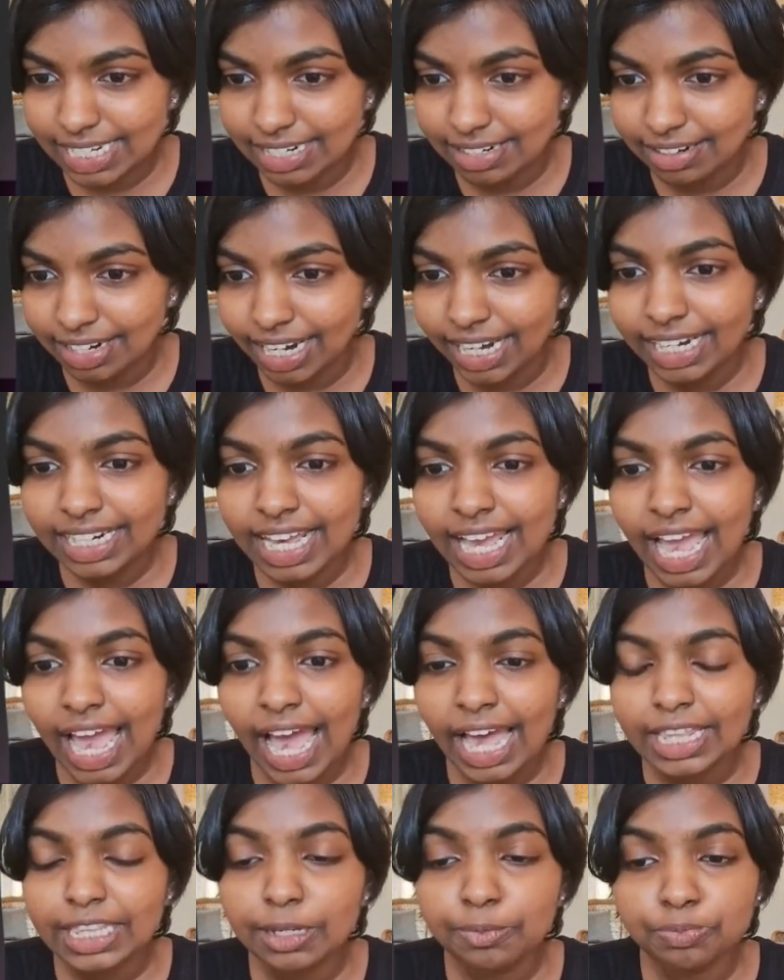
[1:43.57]
right?
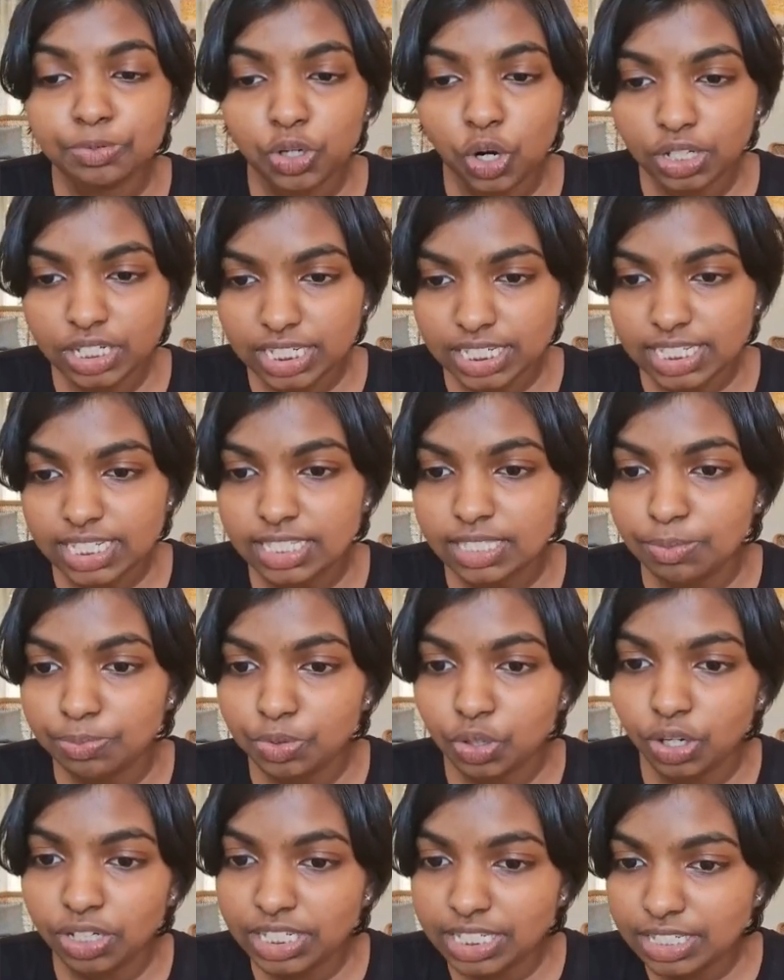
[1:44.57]
And their product, the
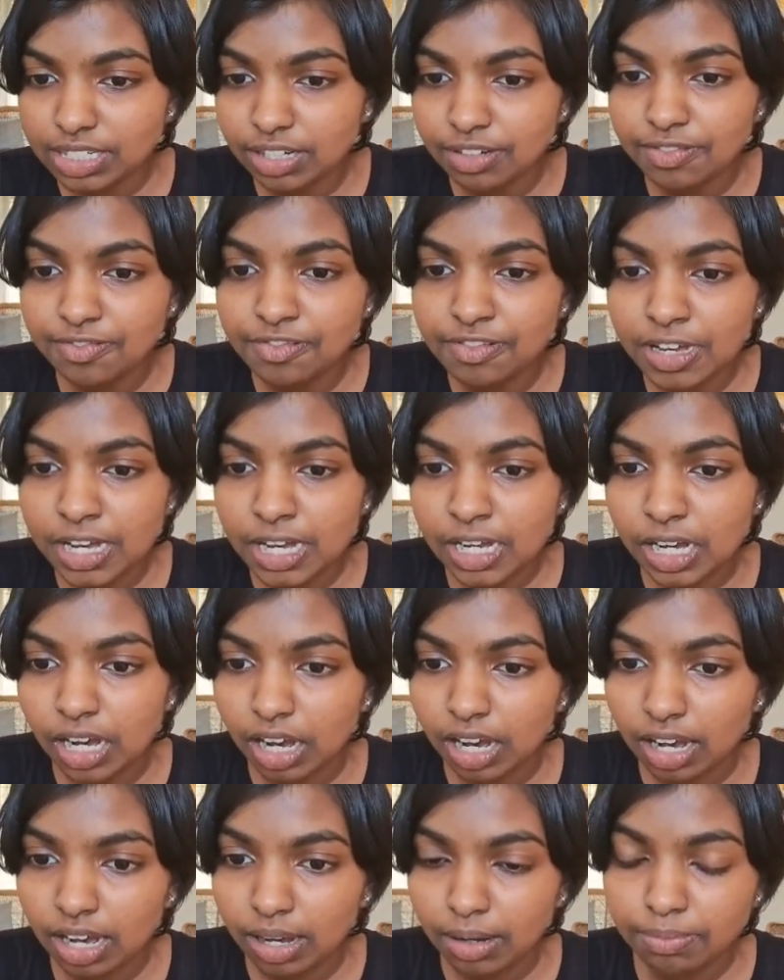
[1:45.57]
product
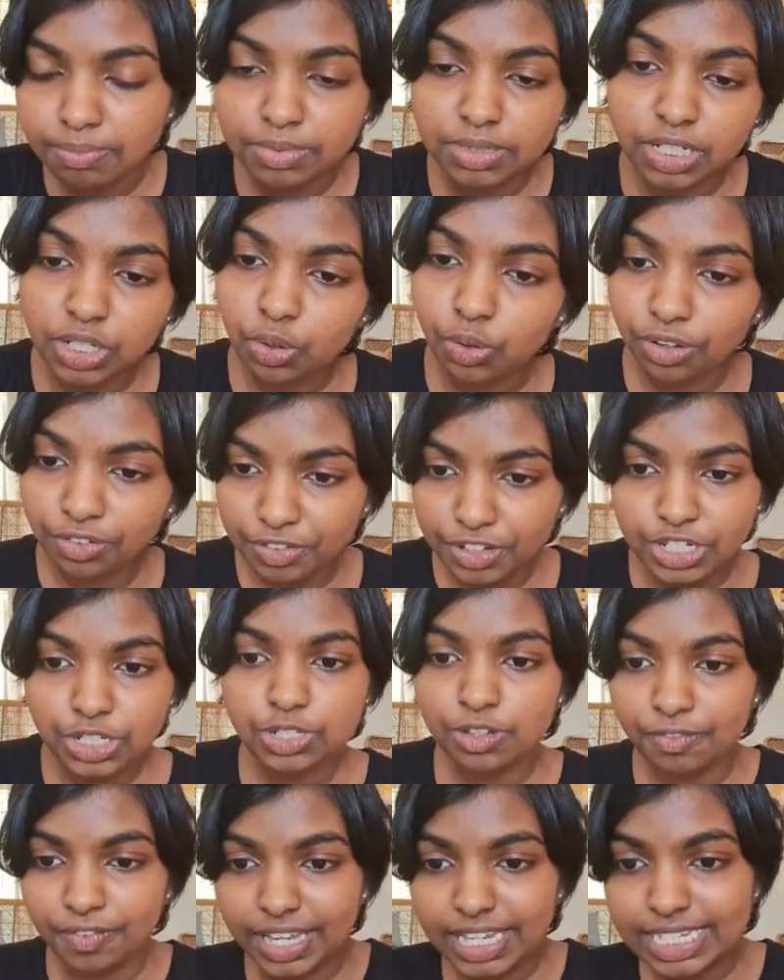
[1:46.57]
of the
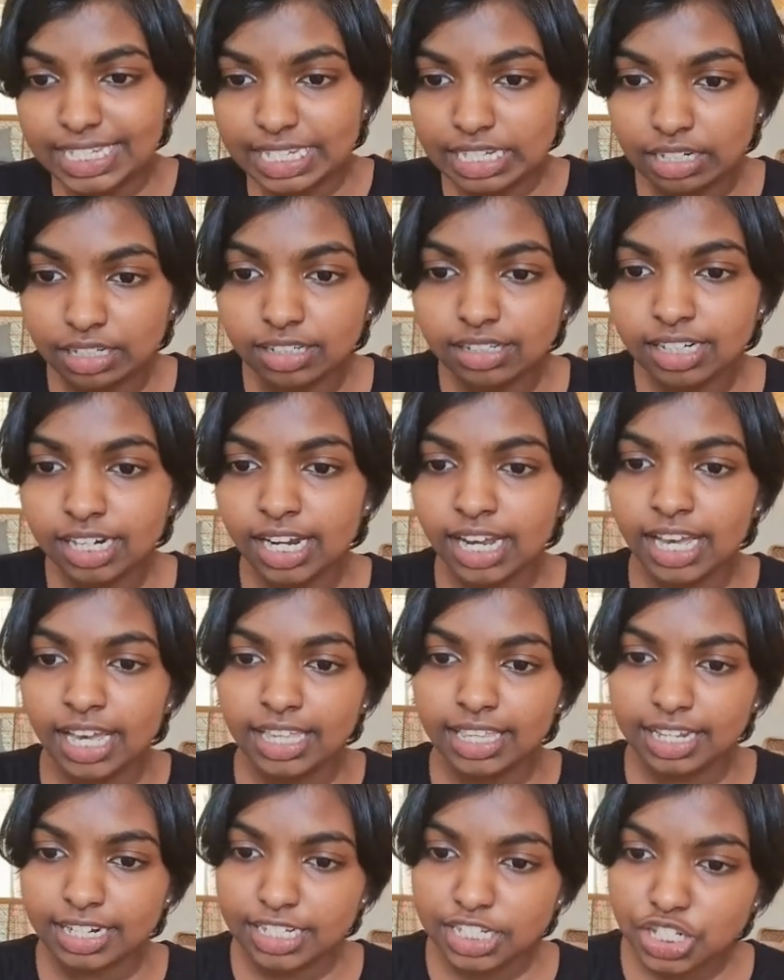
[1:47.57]
coefficients of x here,
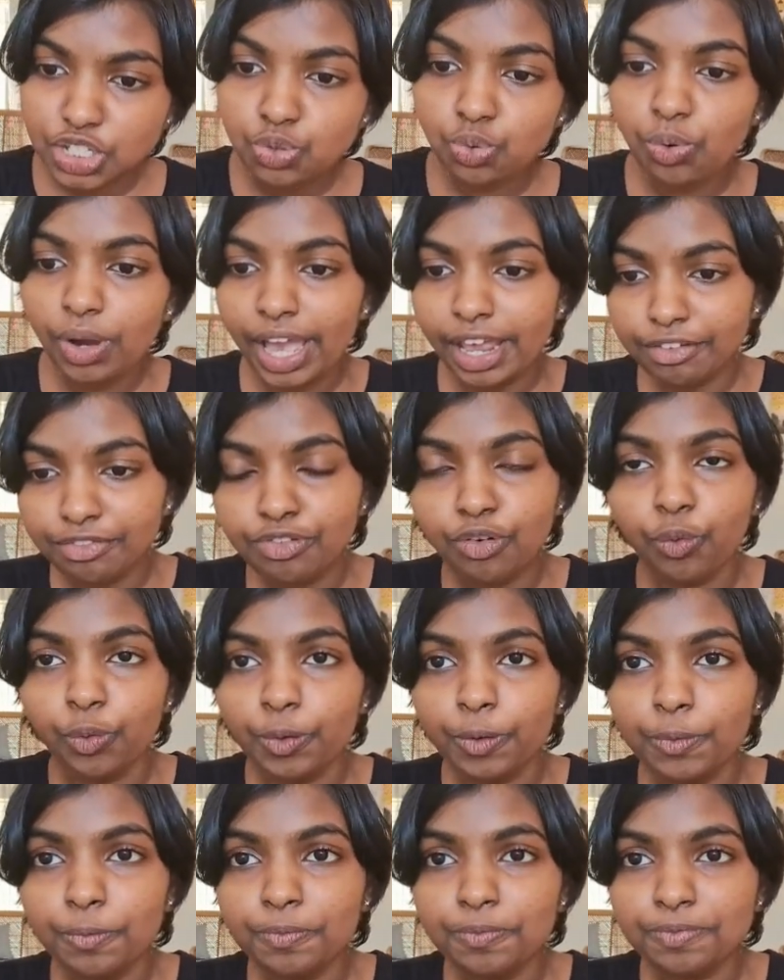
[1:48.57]
that is 2 and
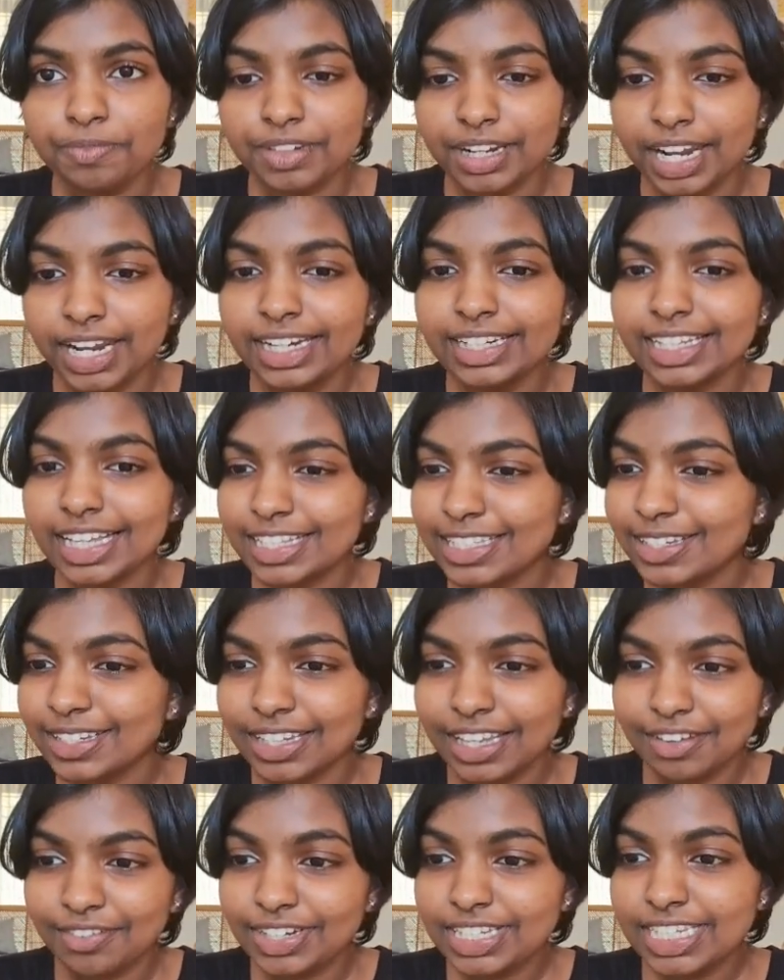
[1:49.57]
4, right? That's going to
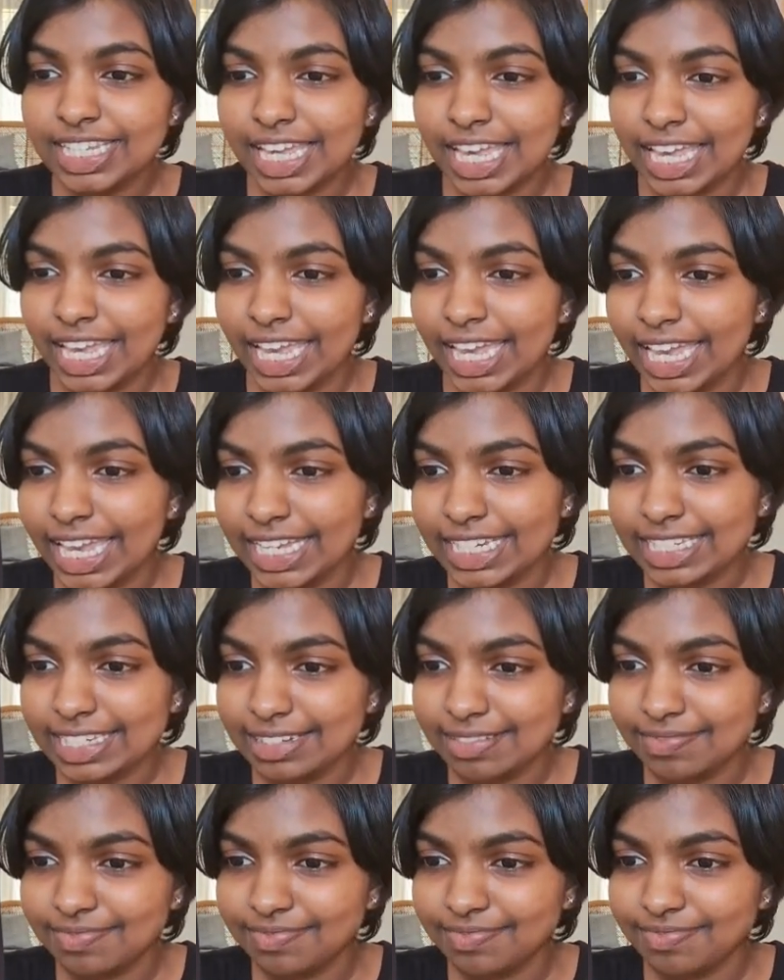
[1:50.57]
give us 8.
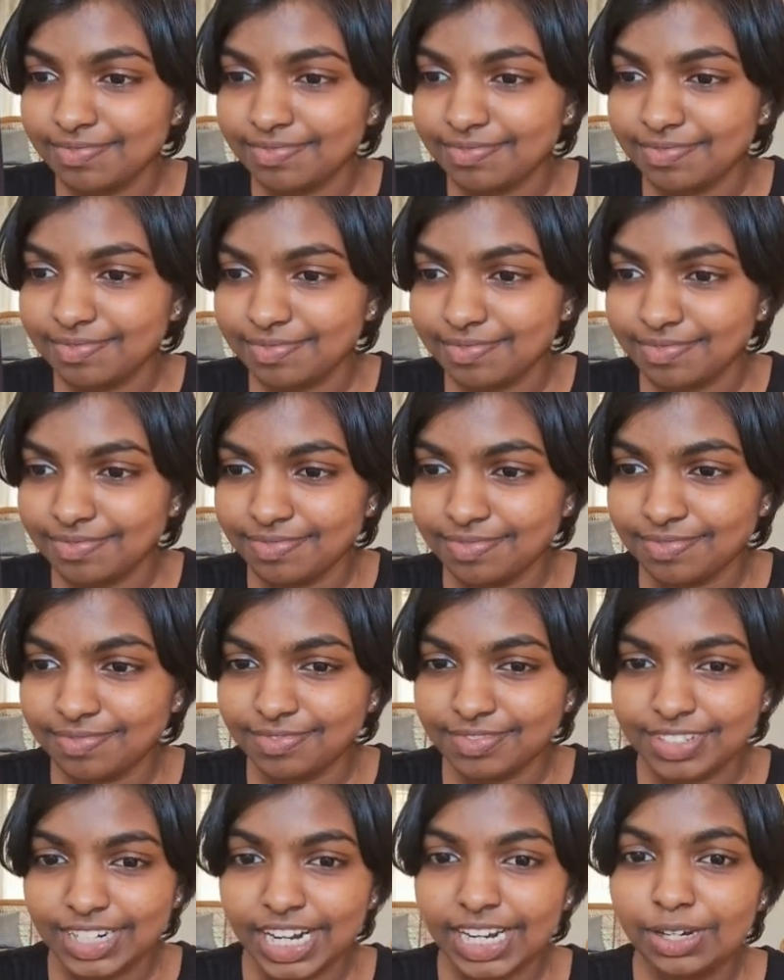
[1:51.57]

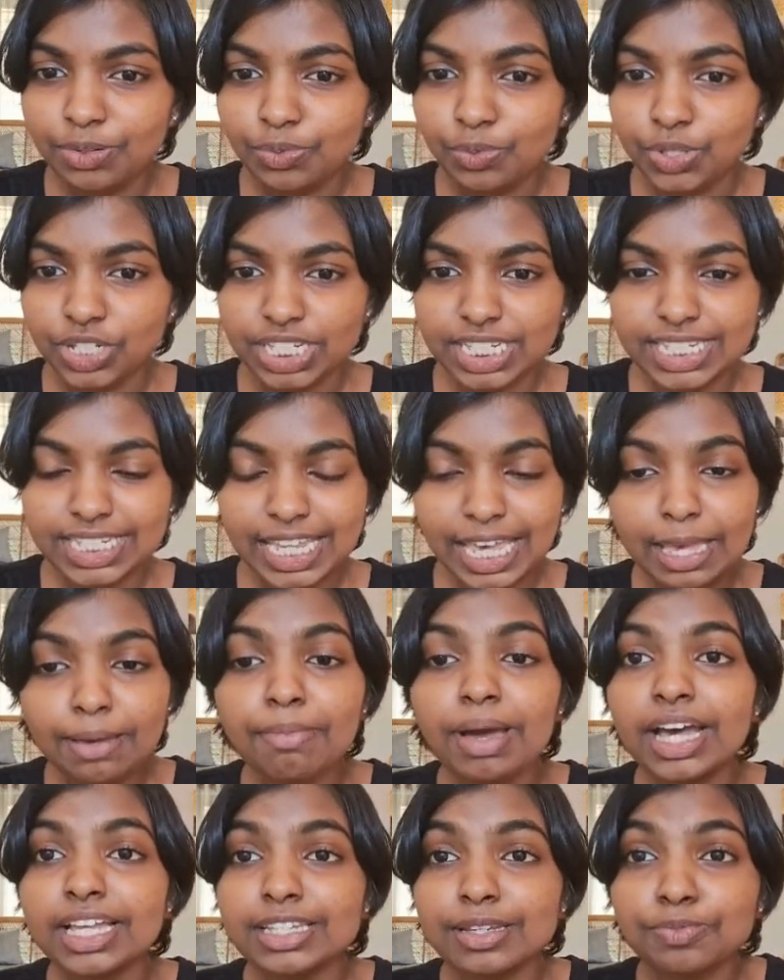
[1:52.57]
Right, which is same
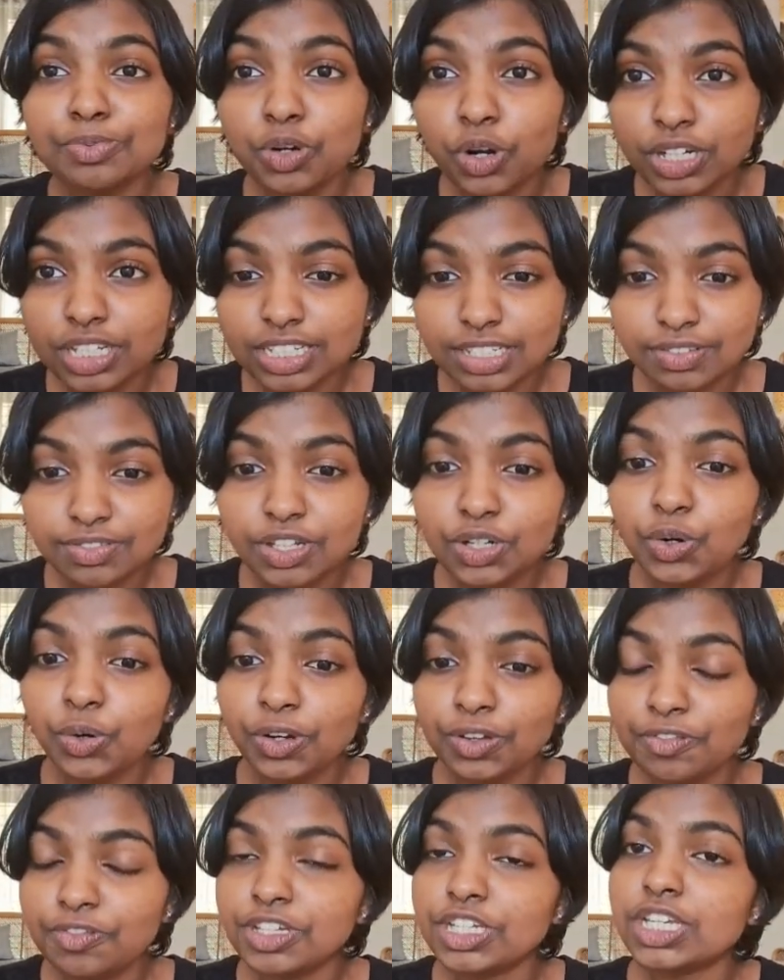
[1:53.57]
as the product of the
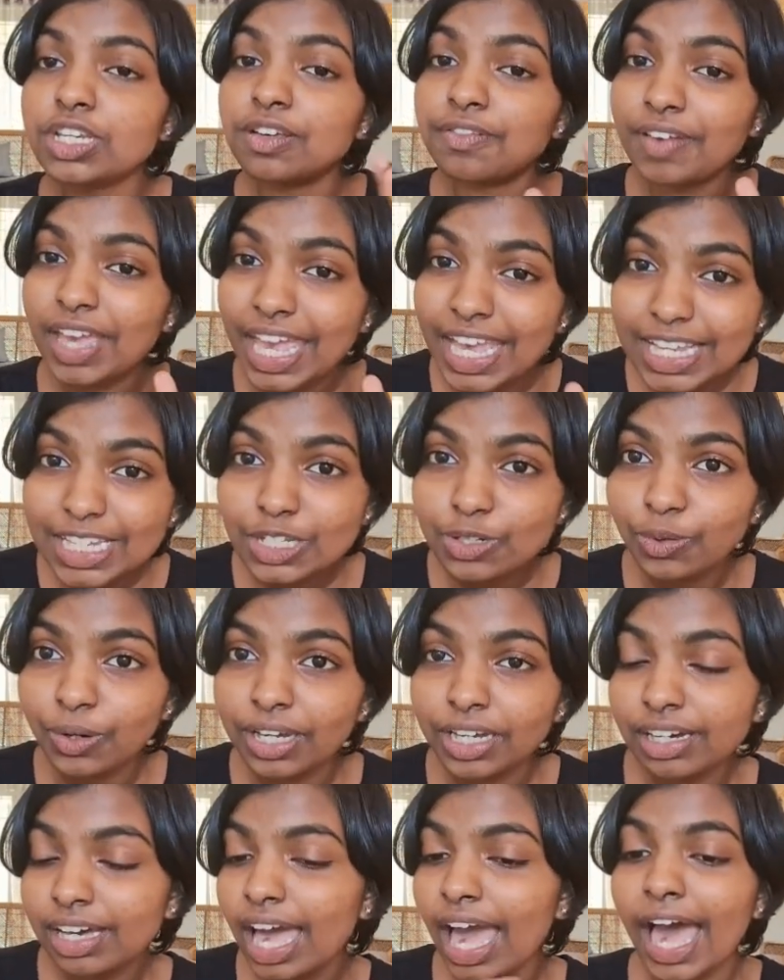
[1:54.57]
coefficient of x
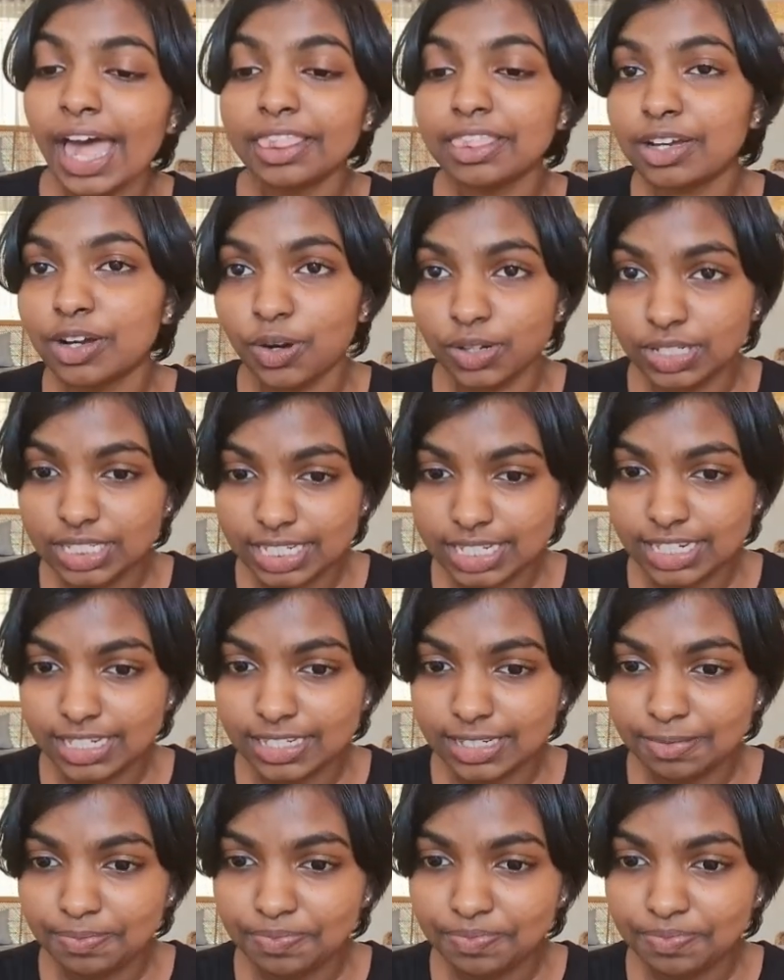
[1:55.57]
squared and the constant term,